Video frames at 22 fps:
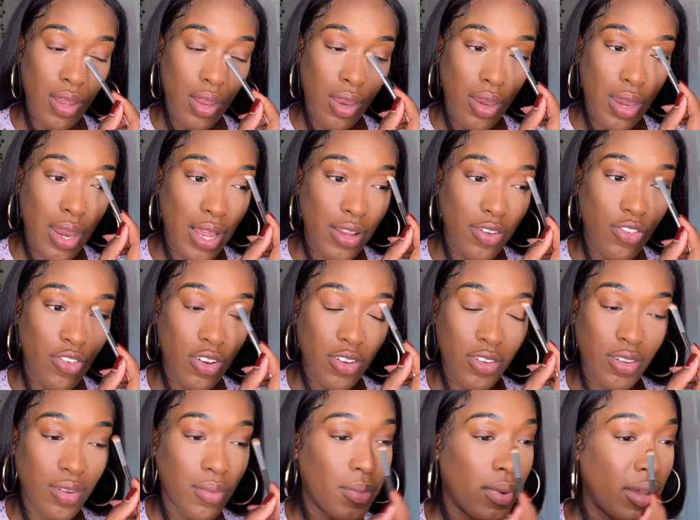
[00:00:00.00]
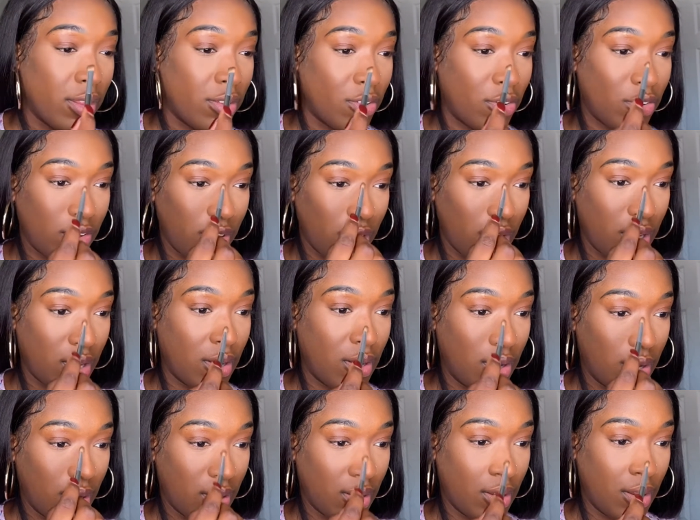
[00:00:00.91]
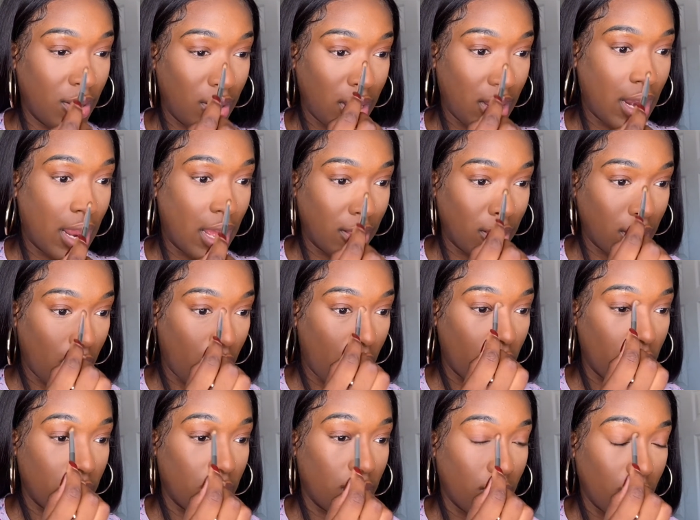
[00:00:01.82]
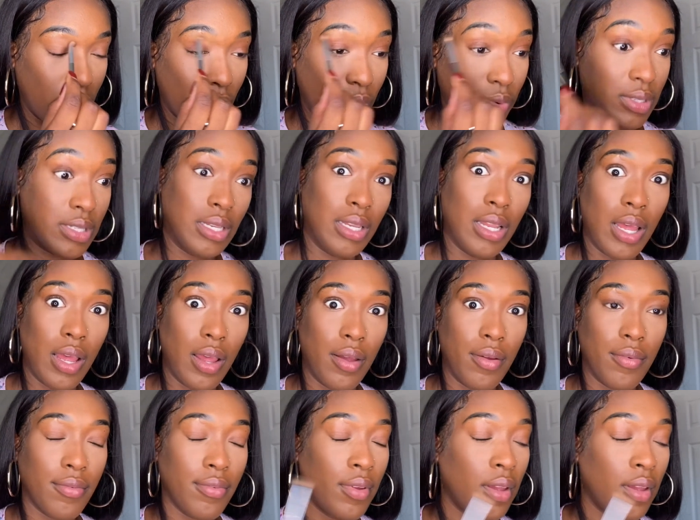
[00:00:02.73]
That's just some other shit that I thought was love.